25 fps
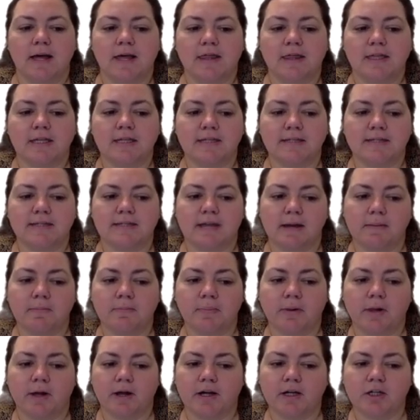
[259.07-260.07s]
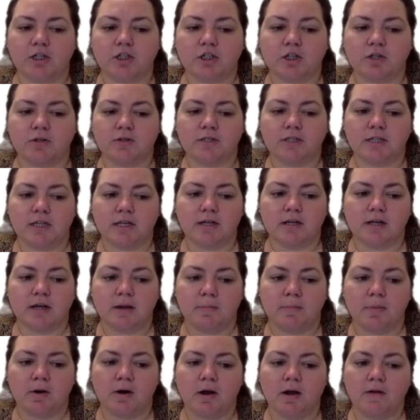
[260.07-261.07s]
The stem plot shows the
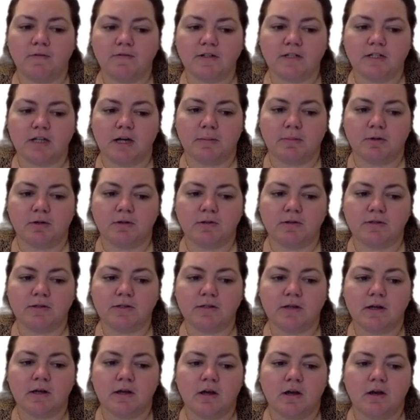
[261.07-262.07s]
number of doubles